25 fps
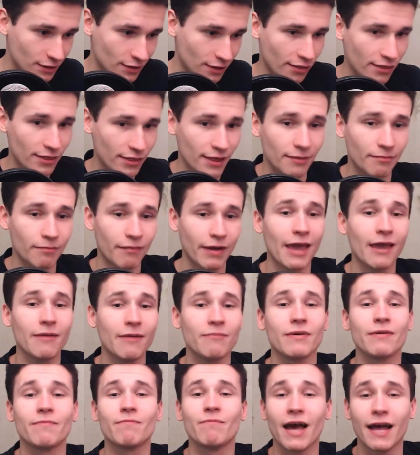the
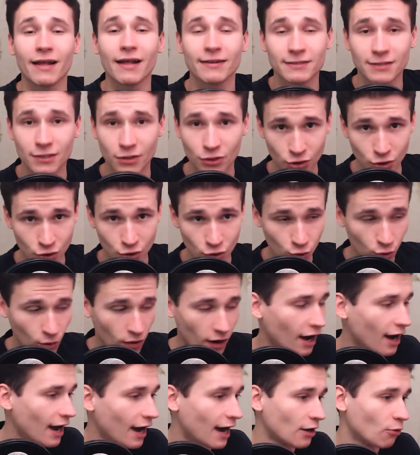maybe better you
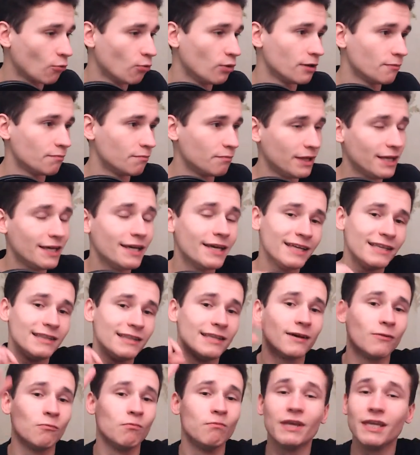are will be in
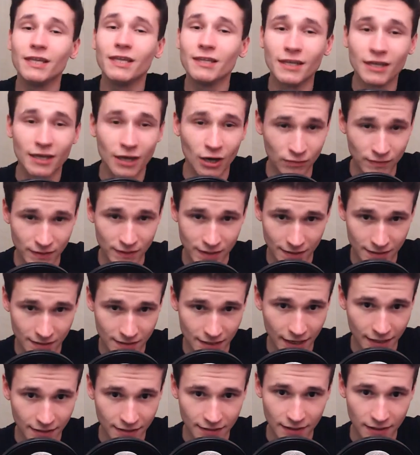the mini of
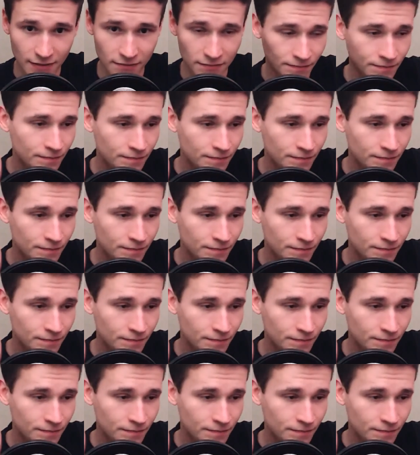society.